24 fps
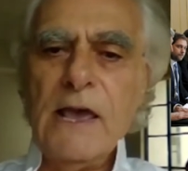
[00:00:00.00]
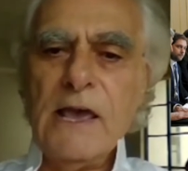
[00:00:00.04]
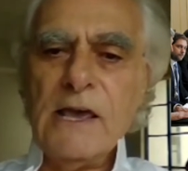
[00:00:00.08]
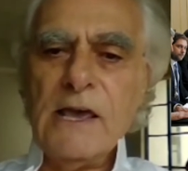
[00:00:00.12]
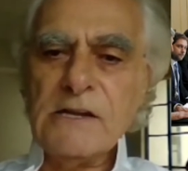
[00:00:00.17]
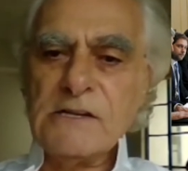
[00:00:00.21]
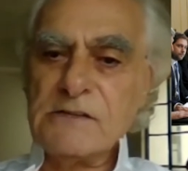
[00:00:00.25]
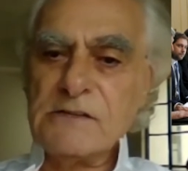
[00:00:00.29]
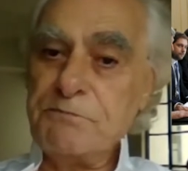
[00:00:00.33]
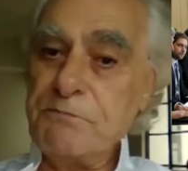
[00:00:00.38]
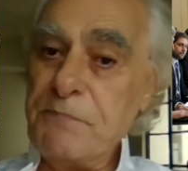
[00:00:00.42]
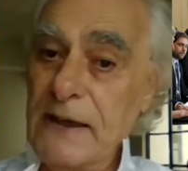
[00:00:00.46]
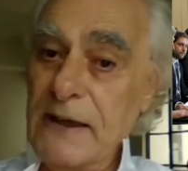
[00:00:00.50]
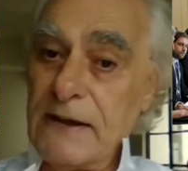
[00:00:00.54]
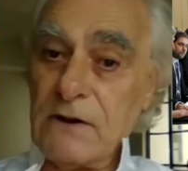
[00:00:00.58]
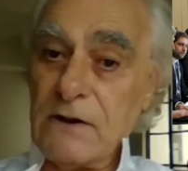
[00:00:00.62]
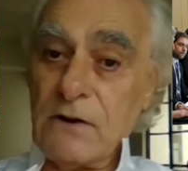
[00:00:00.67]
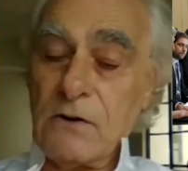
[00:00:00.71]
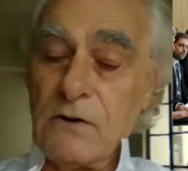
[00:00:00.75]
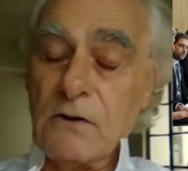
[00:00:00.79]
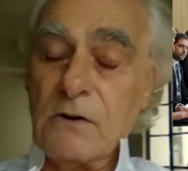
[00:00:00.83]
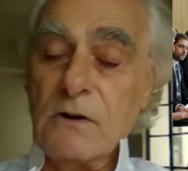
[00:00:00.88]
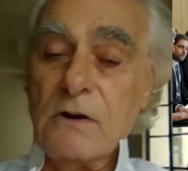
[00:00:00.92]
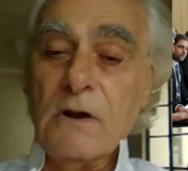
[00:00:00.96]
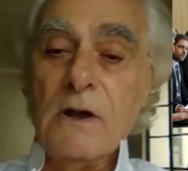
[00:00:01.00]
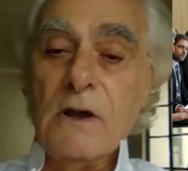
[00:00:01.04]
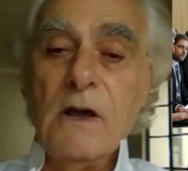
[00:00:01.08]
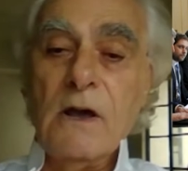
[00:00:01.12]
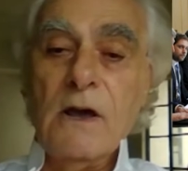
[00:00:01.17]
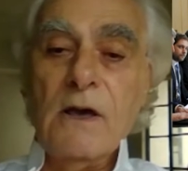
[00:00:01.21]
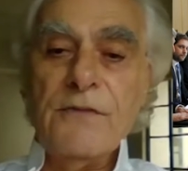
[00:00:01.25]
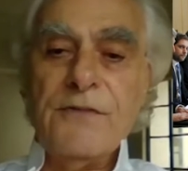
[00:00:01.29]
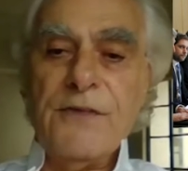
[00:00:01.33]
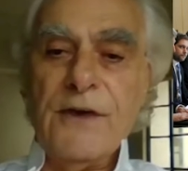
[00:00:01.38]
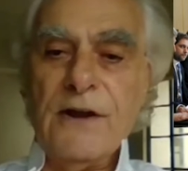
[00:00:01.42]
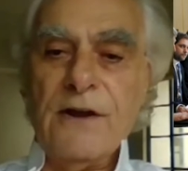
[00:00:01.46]
is better
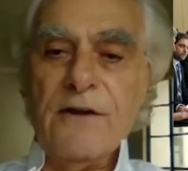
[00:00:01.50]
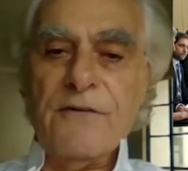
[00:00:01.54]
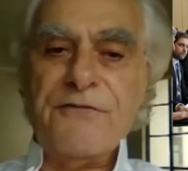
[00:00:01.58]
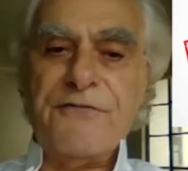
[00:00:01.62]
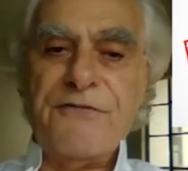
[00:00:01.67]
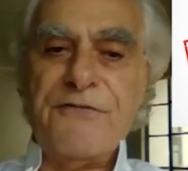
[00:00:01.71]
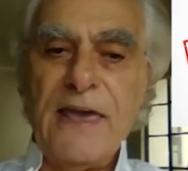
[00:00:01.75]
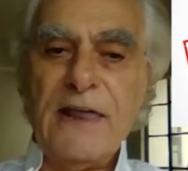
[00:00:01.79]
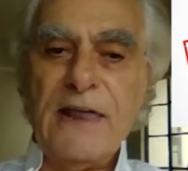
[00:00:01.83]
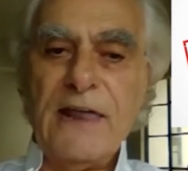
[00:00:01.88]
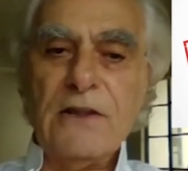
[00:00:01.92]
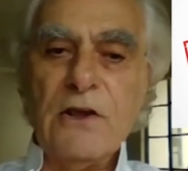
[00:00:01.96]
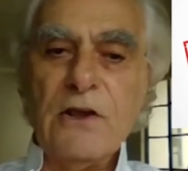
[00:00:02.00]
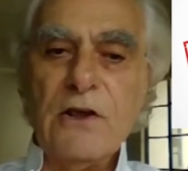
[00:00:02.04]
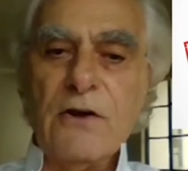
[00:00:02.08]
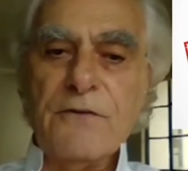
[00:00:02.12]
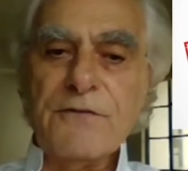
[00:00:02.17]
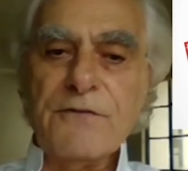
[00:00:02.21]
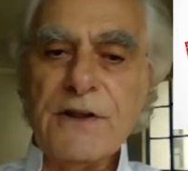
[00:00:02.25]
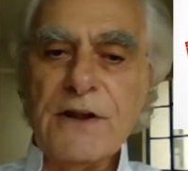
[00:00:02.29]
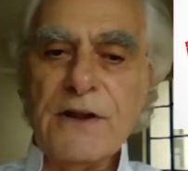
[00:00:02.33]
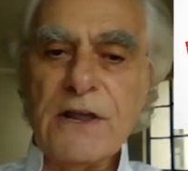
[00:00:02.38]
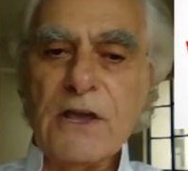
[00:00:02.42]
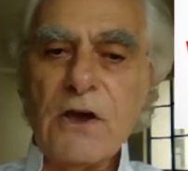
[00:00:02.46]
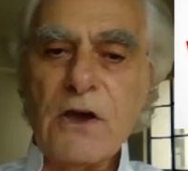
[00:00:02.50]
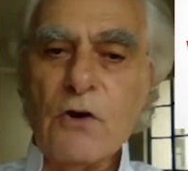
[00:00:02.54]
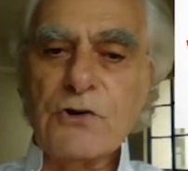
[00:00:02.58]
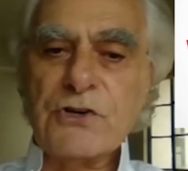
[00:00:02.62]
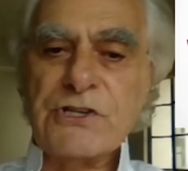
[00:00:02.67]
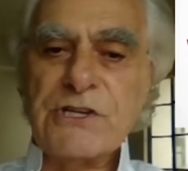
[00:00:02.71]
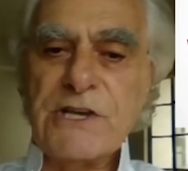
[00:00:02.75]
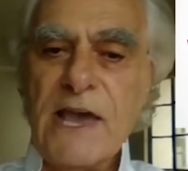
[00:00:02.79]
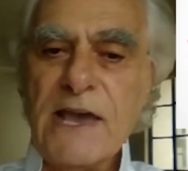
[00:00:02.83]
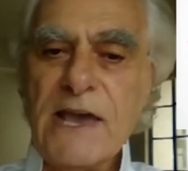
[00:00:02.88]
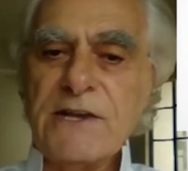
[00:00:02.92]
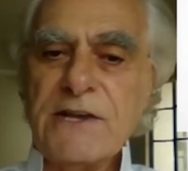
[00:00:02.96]
than a failure of the
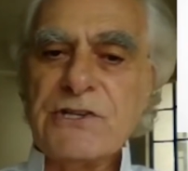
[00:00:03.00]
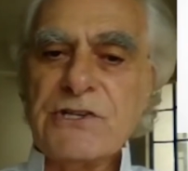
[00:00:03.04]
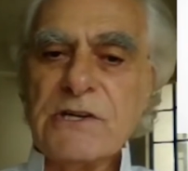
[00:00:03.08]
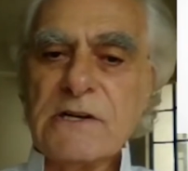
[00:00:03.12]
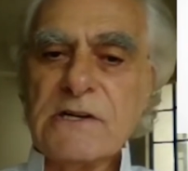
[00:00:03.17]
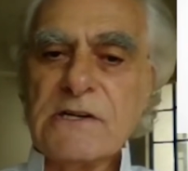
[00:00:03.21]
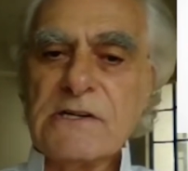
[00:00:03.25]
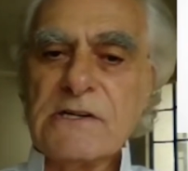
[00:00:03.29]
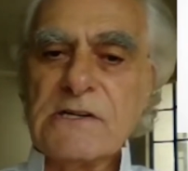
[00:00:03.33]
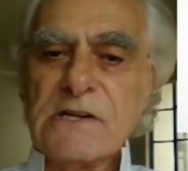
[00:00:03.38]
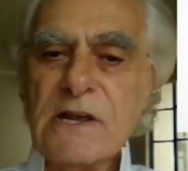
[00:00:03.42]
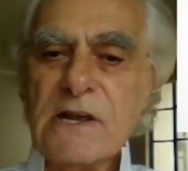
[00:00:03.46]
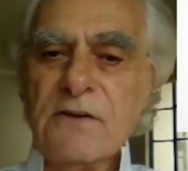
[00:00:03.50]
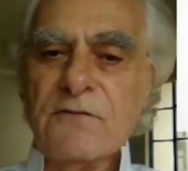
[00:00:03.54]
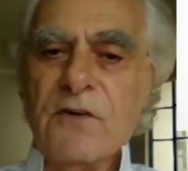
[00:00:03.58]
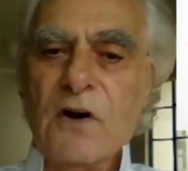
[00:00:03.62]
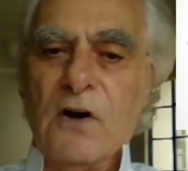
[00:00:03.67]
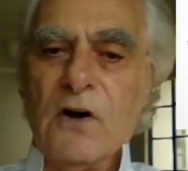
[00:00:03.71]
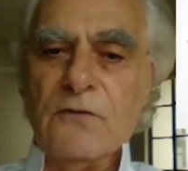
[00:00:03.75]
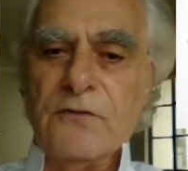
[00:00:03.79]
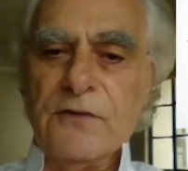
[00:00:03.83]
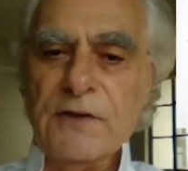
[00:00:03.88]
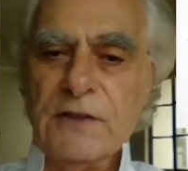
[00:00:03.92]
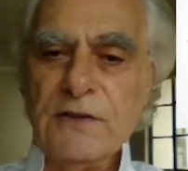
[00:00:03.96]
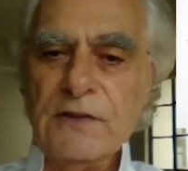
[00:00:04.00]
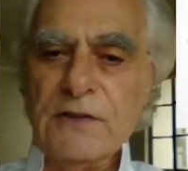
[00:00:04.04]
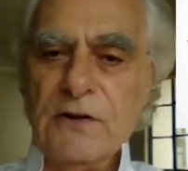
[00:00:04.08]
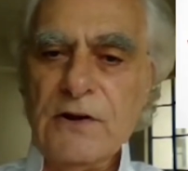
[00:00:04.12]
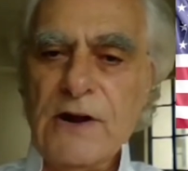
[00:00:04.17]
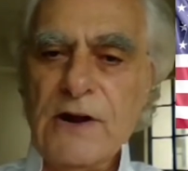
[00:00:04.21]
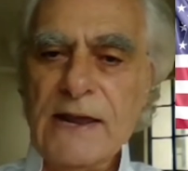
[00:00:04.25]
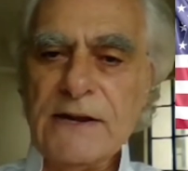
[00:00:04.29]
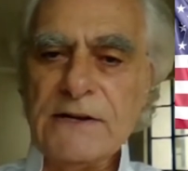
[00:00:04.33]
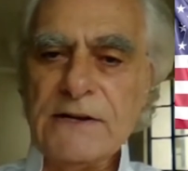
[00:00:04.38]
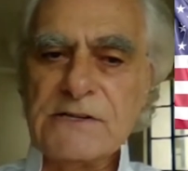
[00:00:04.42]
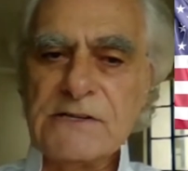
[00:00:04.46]
negotiations involving the
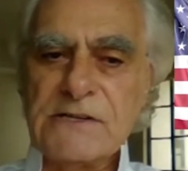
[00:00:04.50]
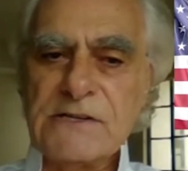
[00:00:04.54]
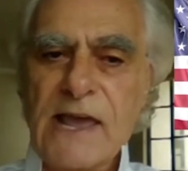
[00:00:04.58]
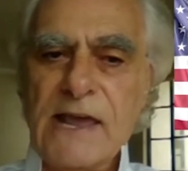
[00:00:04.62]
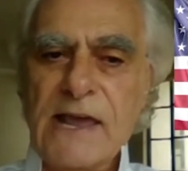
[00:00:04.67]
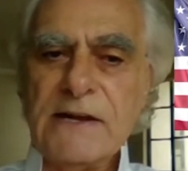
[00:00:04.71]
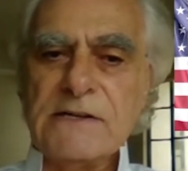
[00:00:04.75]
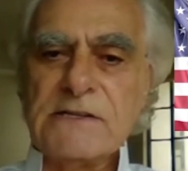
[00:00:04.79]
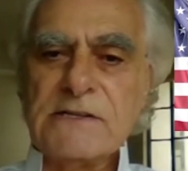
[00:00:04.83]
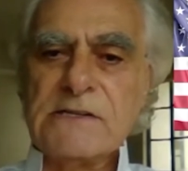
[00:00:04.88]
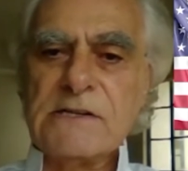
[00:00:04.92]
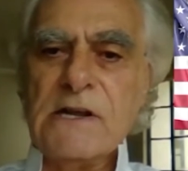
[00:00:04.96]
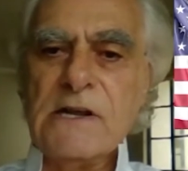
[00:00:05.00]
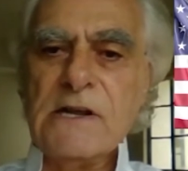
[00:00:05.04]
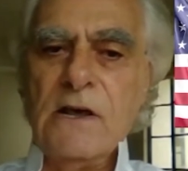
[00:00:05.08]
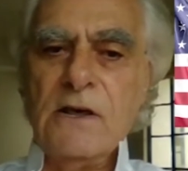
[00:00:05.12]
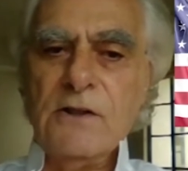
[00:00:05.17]
United States,